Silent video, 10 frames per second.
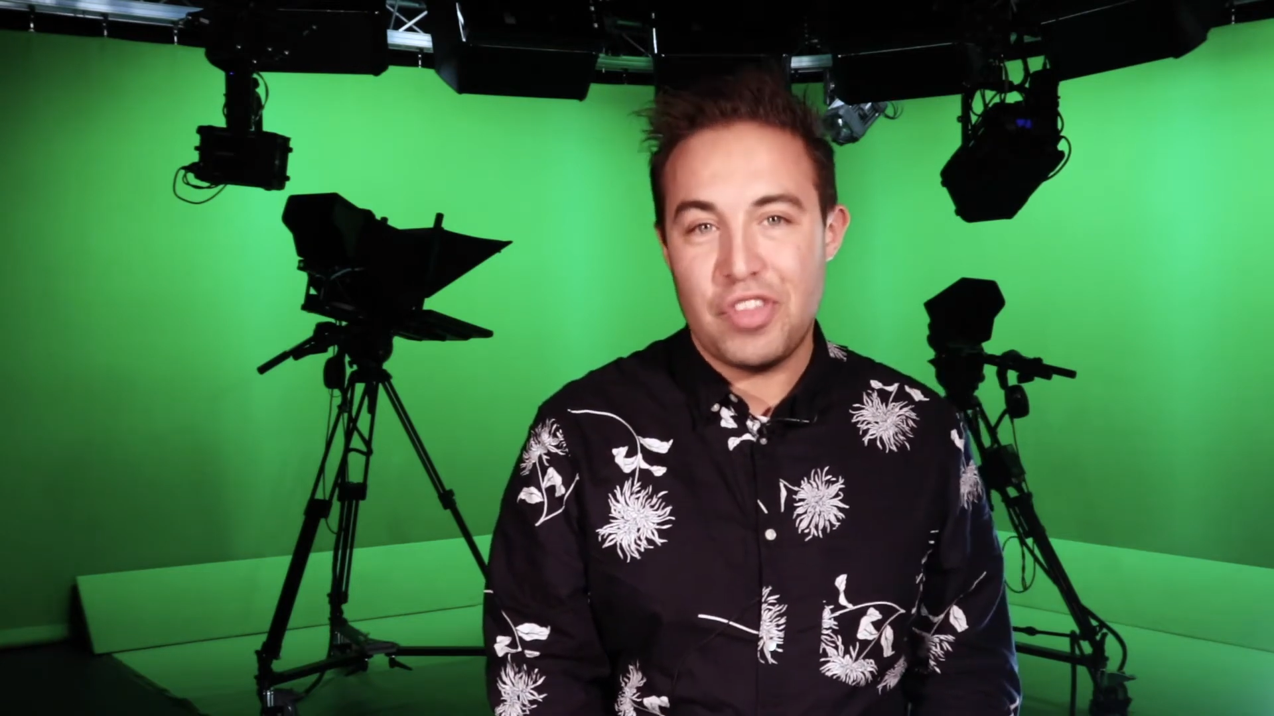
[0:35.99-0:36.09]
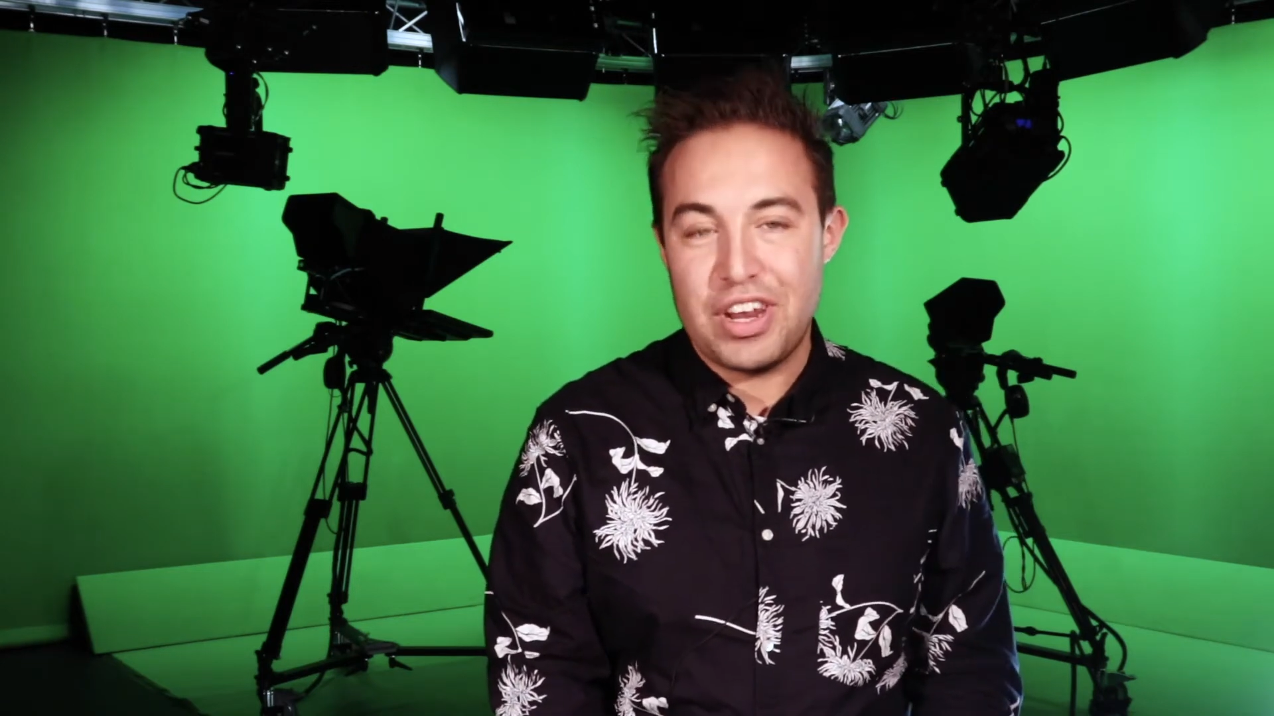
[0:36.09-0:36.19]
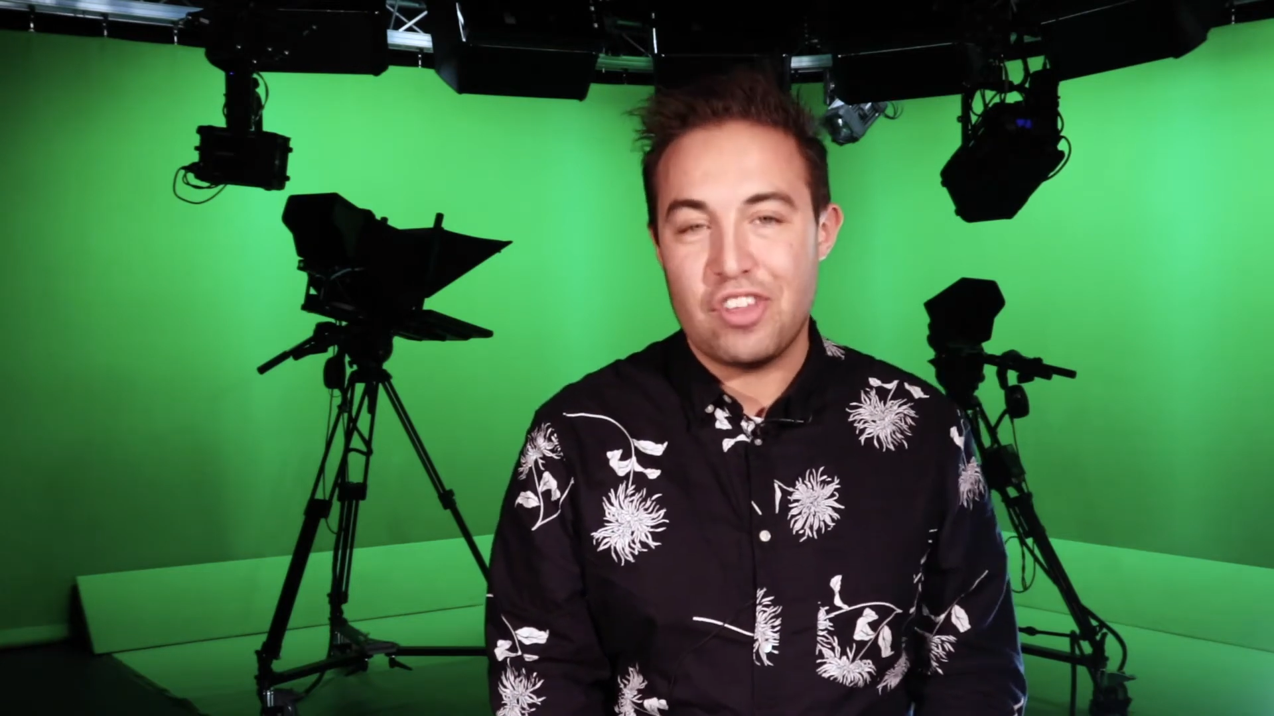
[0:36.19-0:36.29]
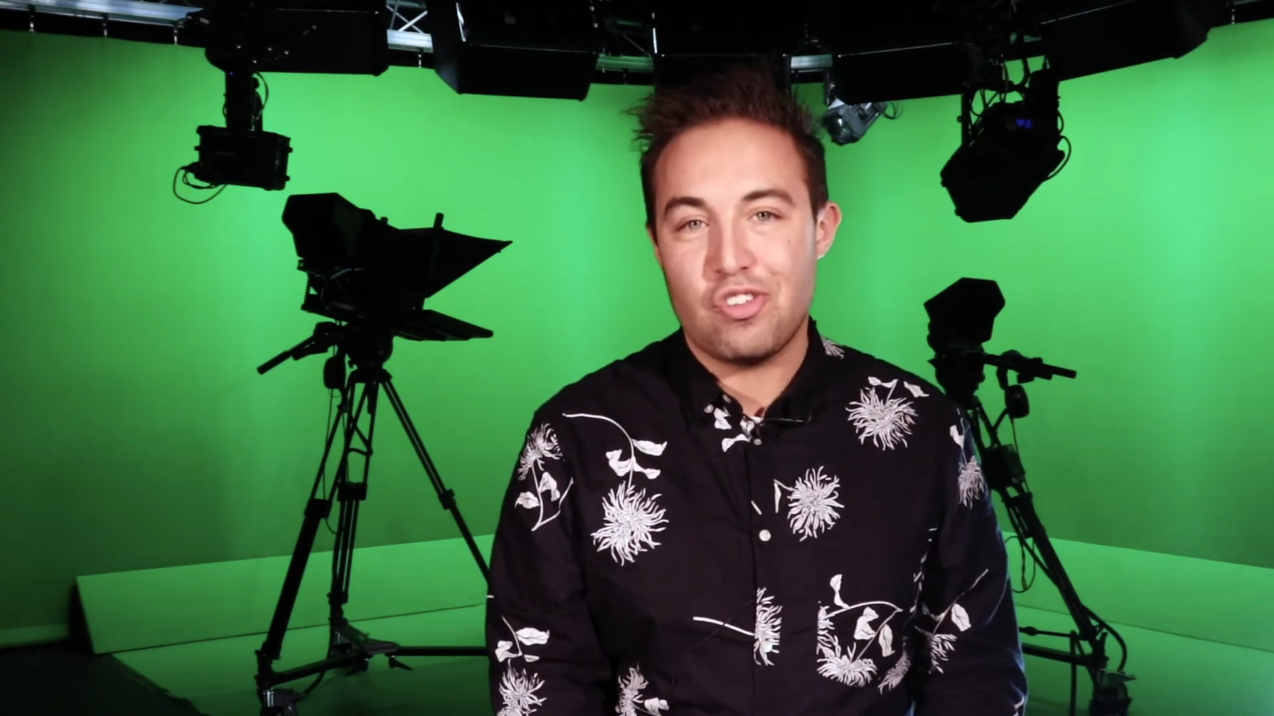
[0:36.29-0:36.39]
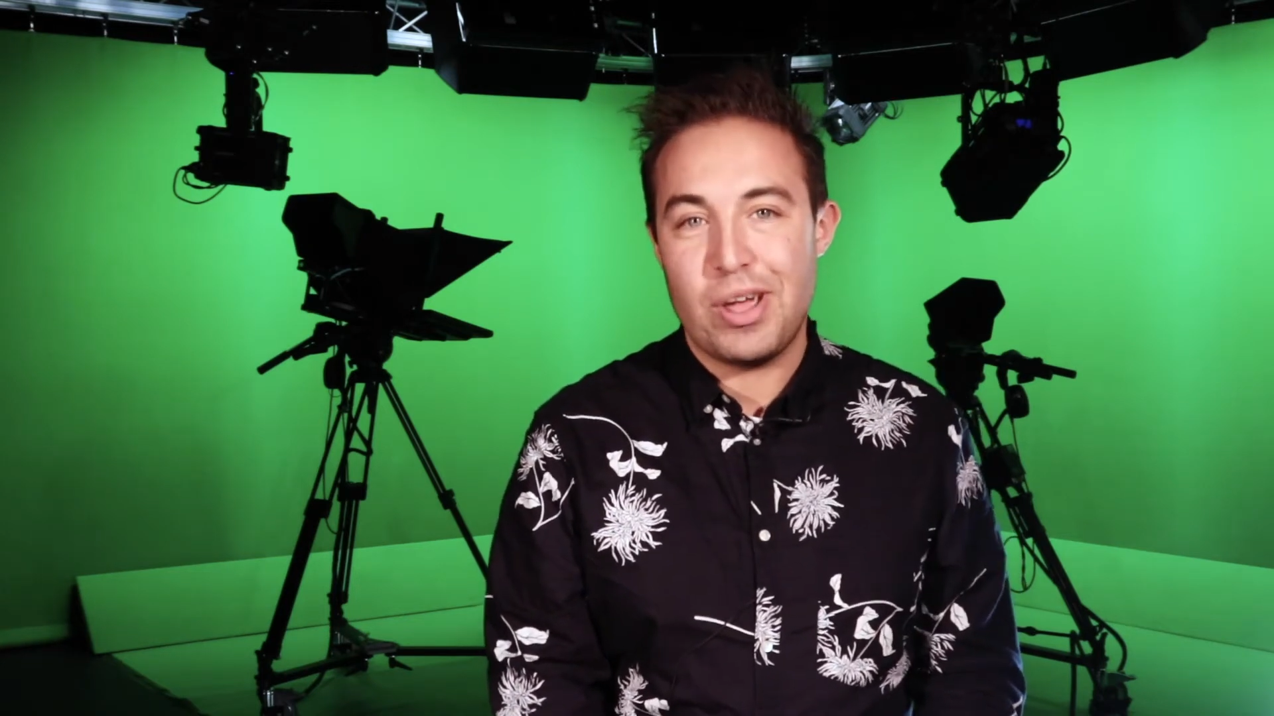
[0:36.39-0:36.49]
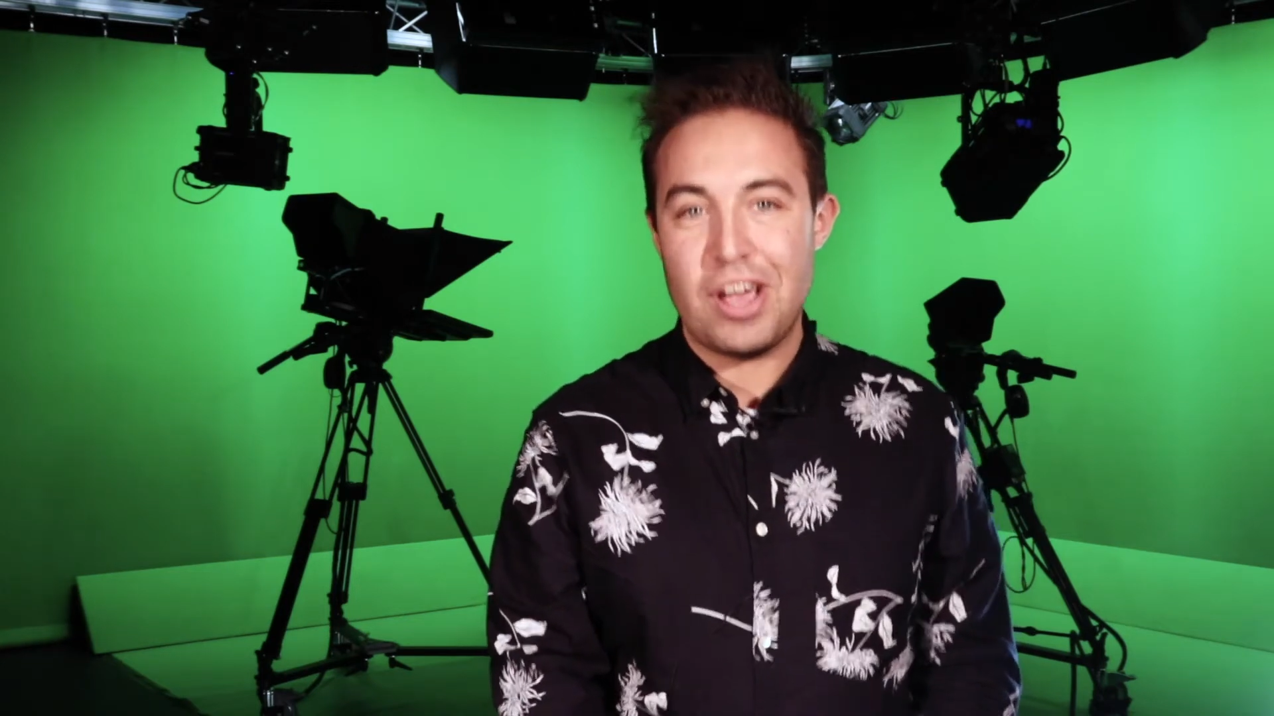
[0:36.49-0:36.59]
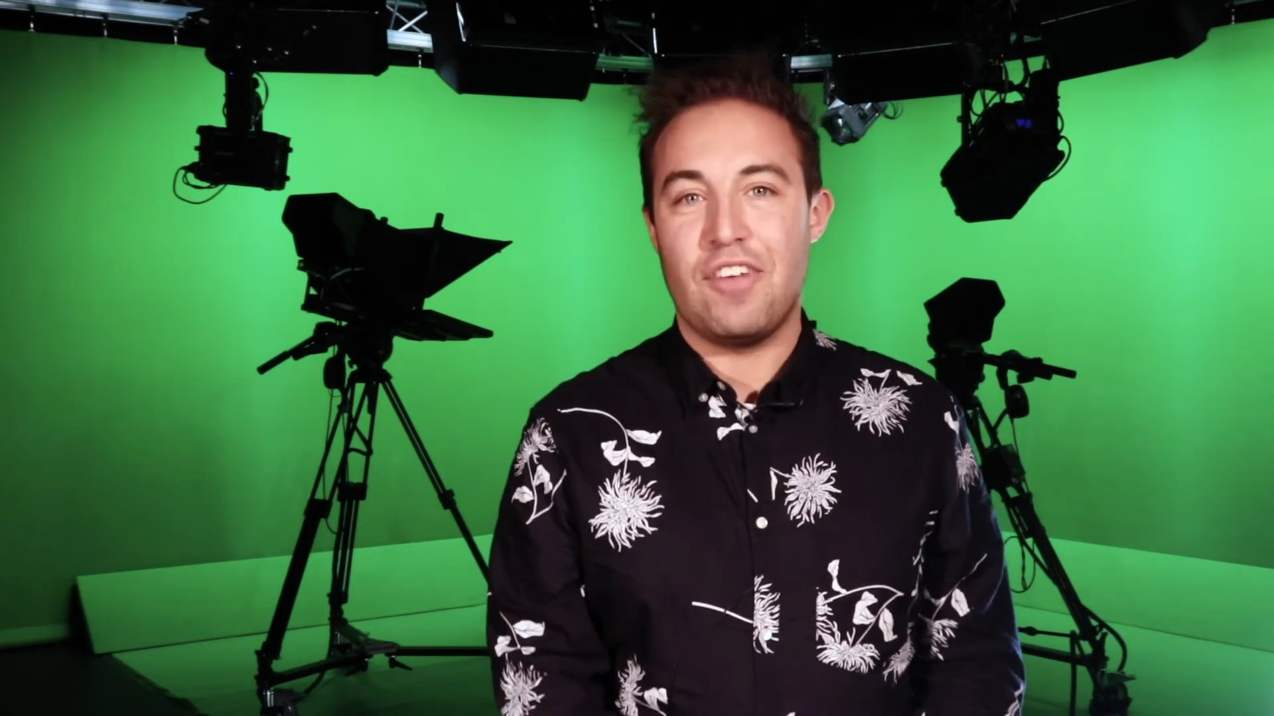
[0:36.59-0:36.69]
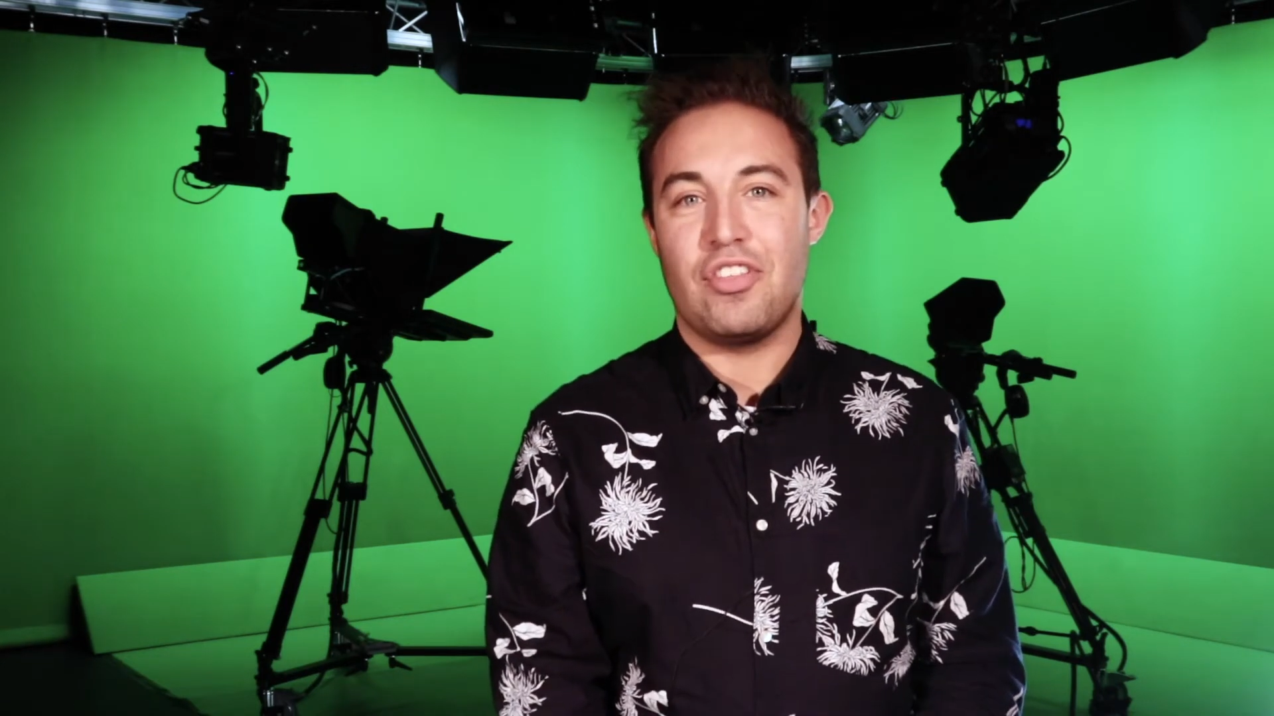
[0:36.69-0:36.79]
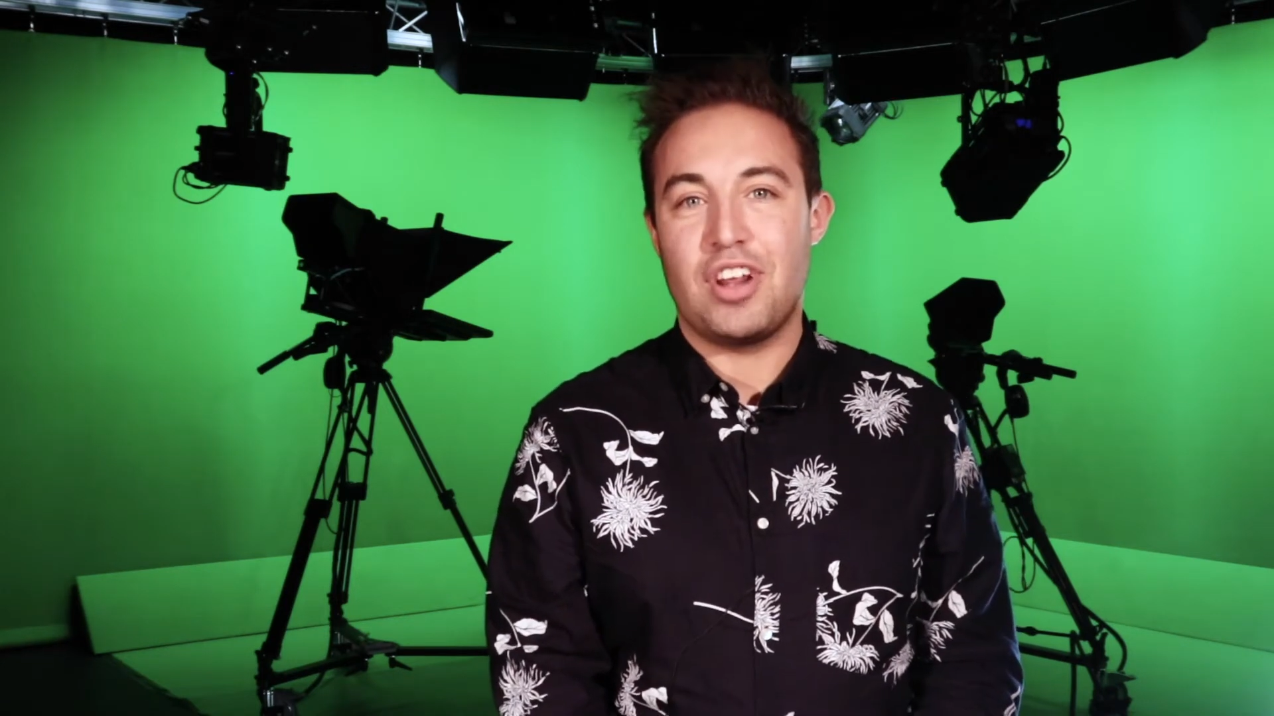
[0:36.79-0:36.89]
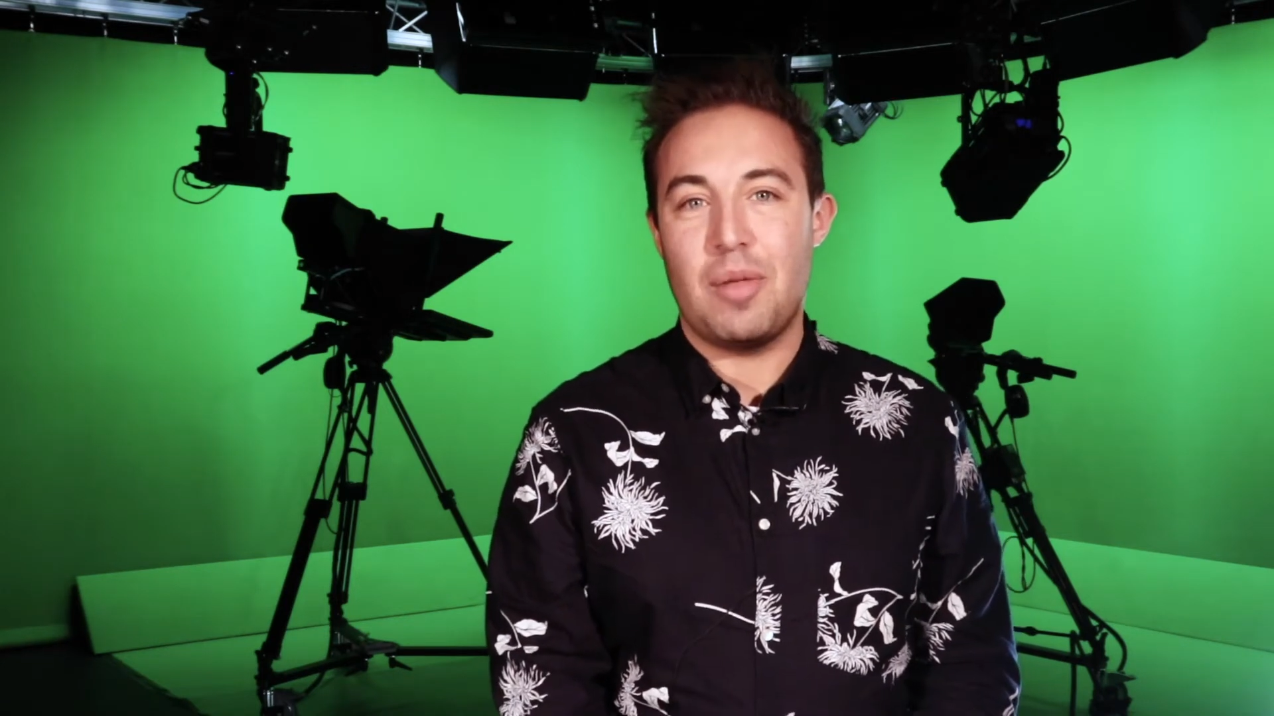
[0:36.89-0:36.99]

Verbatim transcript: of the industry after the